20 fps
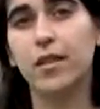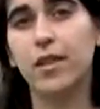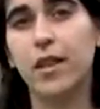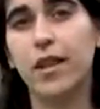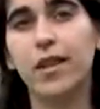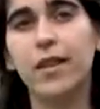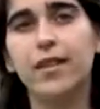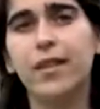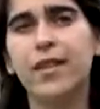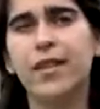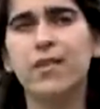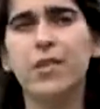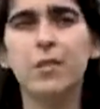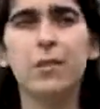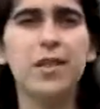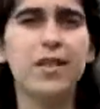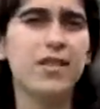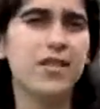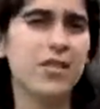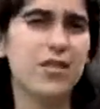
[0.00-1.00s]
I think
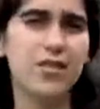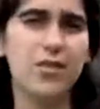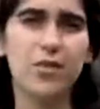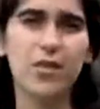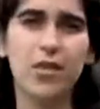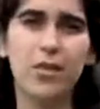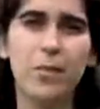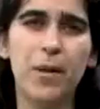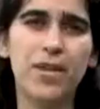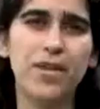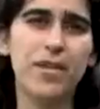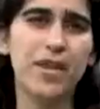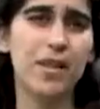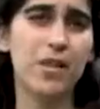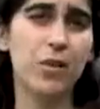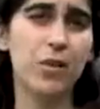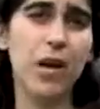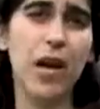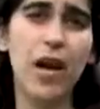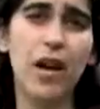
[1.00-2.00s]
everybody's just doing the best they
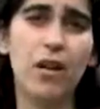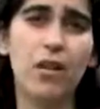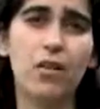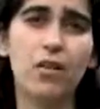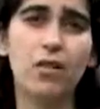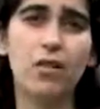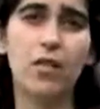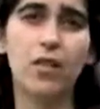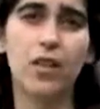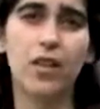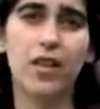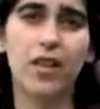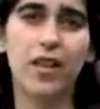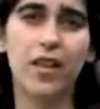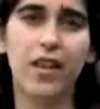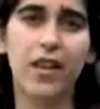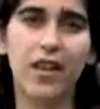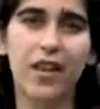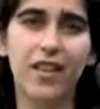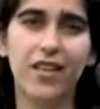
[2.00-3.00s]
know how,
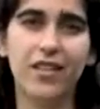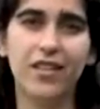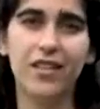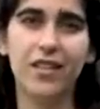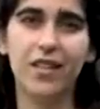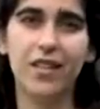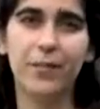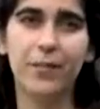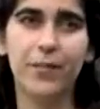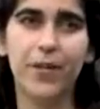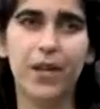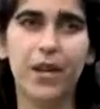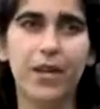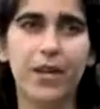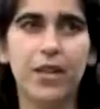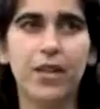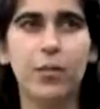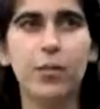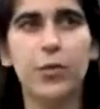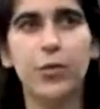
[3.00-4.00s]
and I
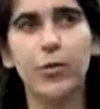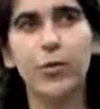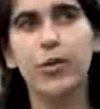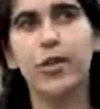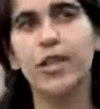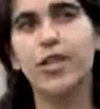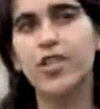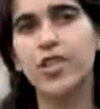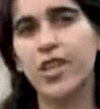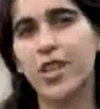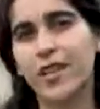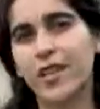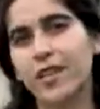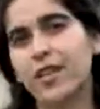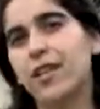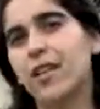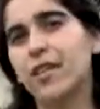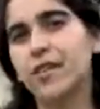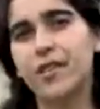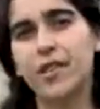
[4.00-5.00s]
think the more we're
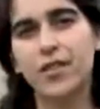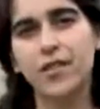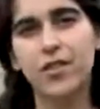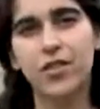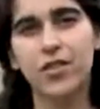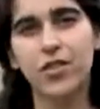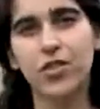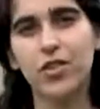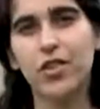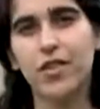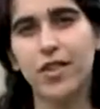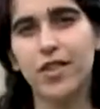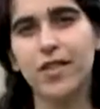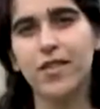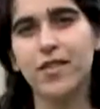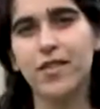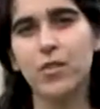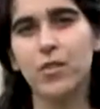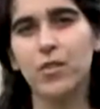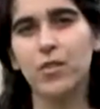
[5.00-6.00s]
educated on certain
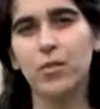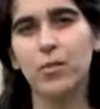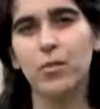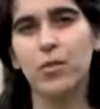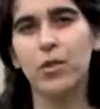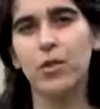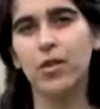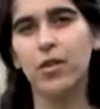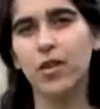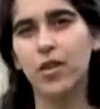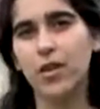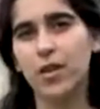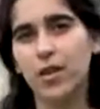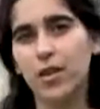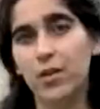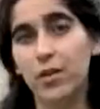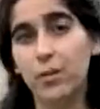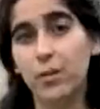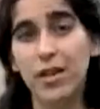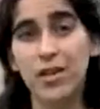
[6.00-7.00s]
things, the more
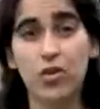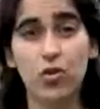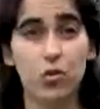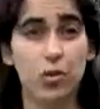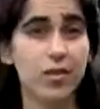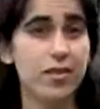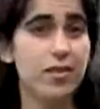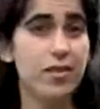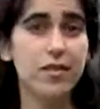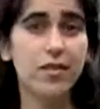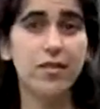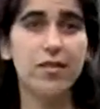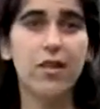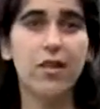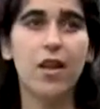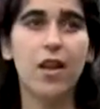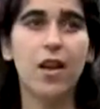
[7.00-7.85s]
we make choices.